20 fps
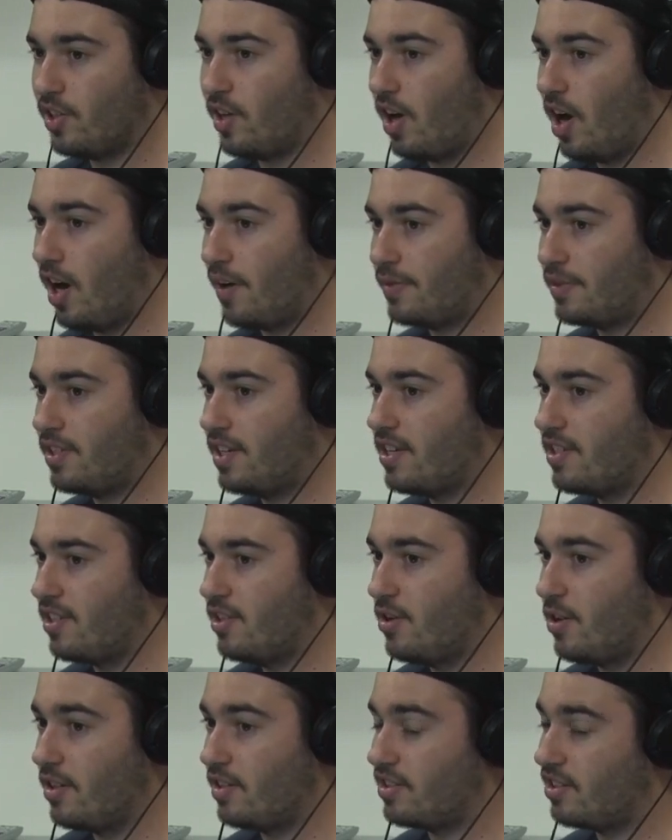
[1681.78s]
the off
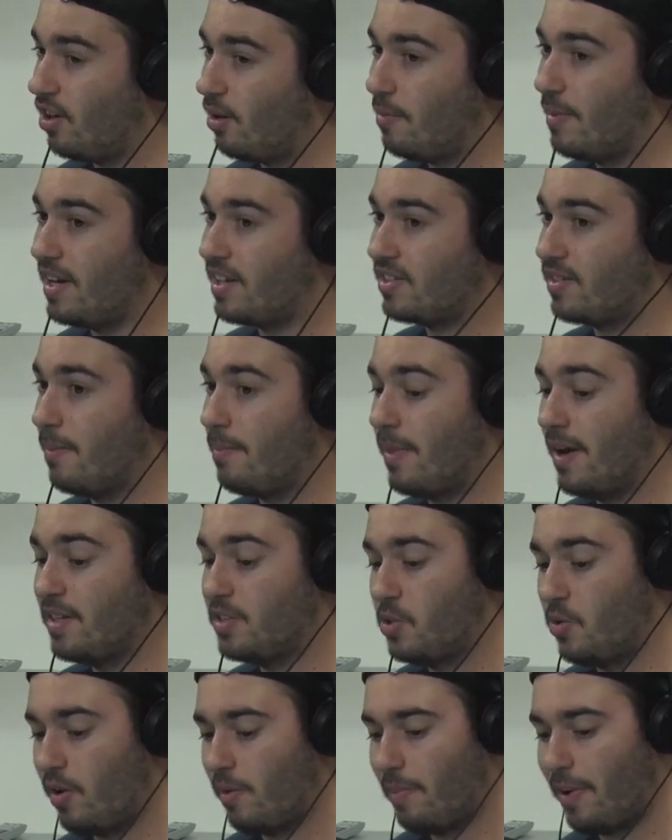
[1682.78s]
season, you could still make some
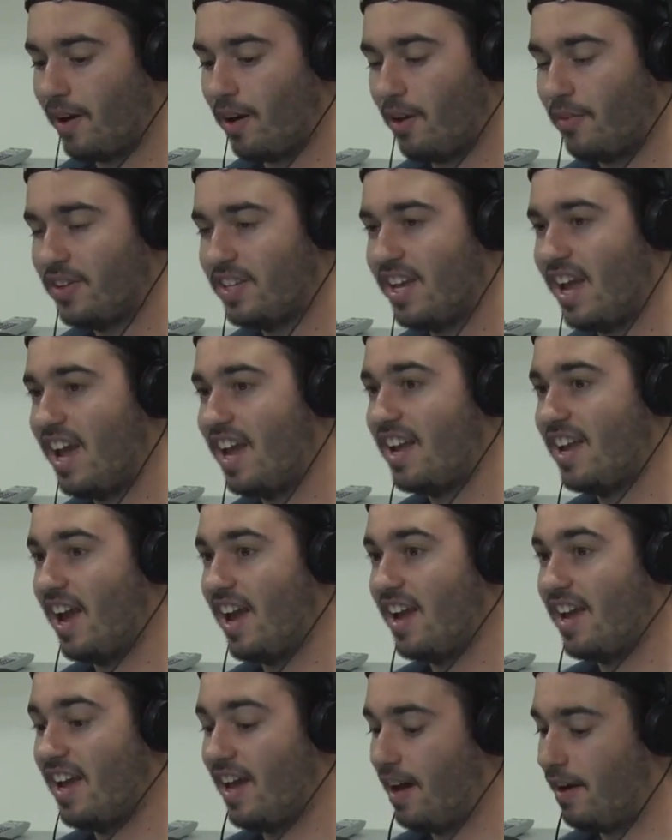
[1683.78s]
bets. You could bet on the A
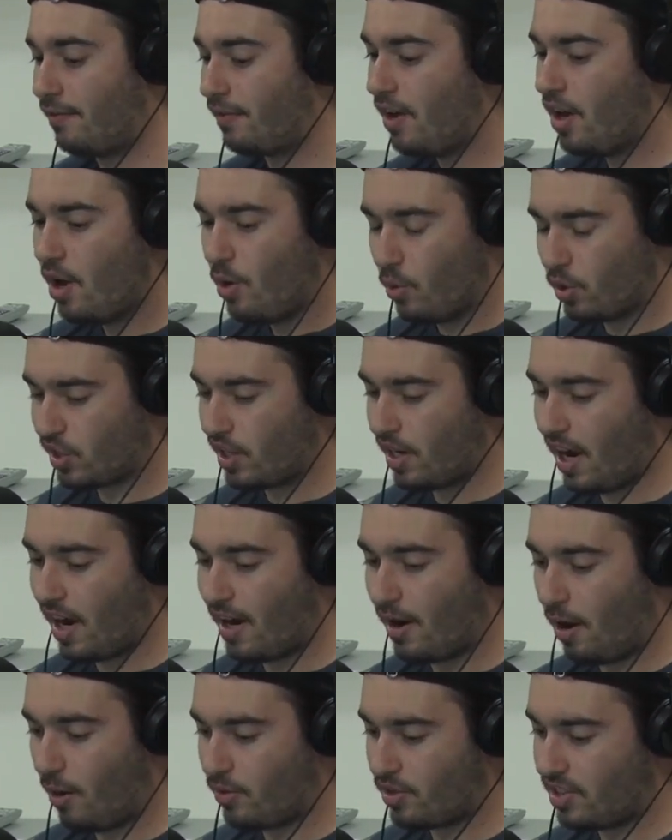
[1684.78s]
A F, which I,
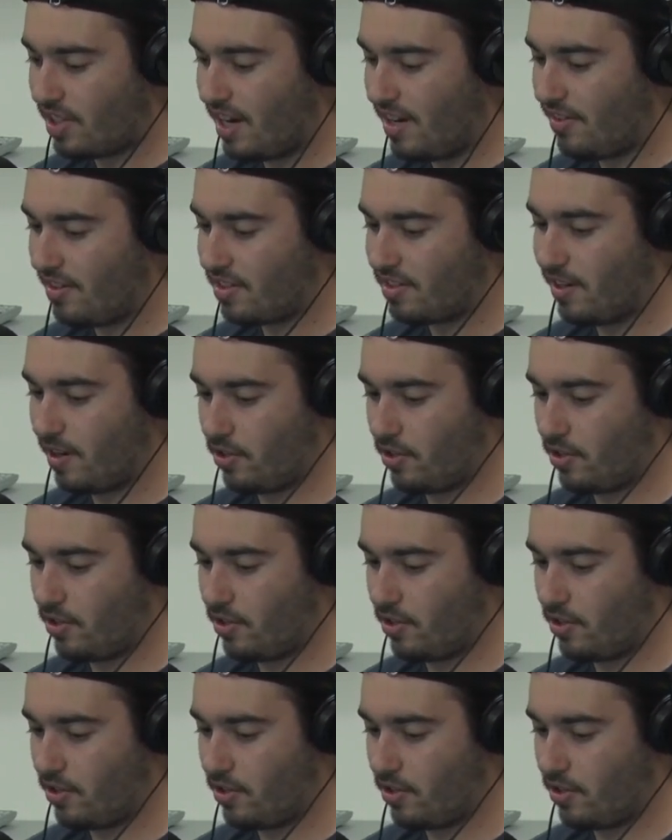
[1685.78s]
I, I was saying this